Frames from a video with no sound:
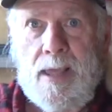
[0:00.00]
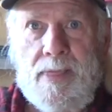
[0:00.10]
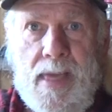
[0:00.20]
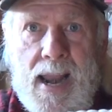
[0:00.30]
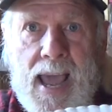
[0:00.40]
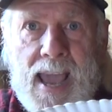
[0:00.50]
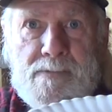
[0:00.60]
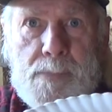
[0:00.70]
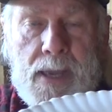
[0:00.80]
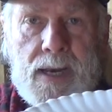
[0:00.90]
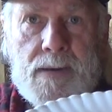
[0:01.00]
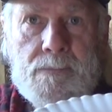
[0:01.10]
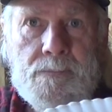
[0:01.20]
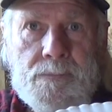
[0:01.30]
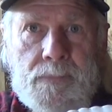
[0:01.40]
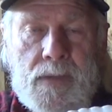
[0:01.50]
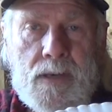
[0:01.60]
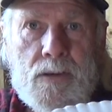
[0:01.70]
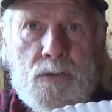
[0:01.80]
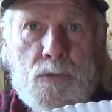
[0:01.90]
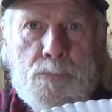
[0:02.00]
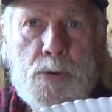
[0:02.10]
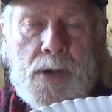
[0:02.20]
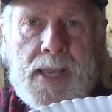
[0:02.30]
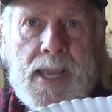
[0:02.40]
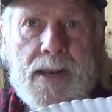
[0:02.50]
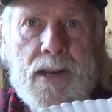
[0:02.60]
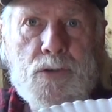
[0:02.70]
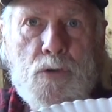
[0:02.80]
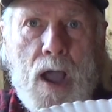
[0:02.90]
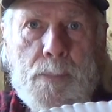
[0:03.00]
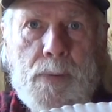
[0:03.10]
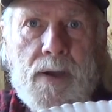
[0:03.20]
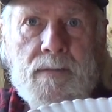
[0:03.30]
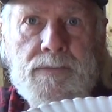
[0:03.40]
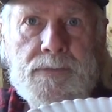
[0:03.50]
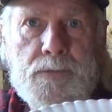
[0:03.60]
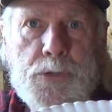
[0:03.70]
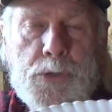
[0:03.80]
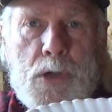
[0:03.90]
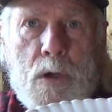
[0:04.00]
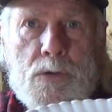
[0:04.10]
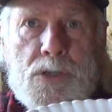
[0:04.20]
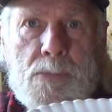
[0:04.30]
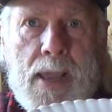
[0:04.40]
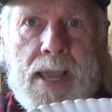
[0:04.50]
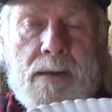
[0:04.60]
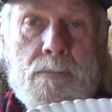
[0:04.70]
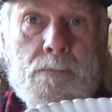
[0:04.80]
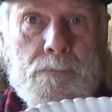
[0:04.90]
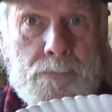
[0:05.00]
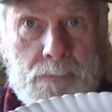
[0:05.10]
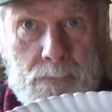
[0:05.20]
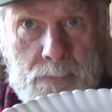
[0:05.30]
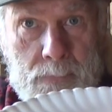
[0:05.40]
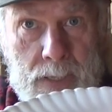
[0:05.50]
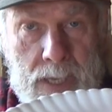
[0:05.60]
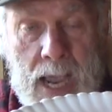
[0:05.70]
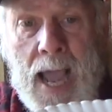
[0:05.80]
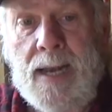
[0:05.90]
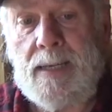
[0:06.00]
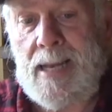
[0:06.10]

that I've been putting in a drop of Duco cement cut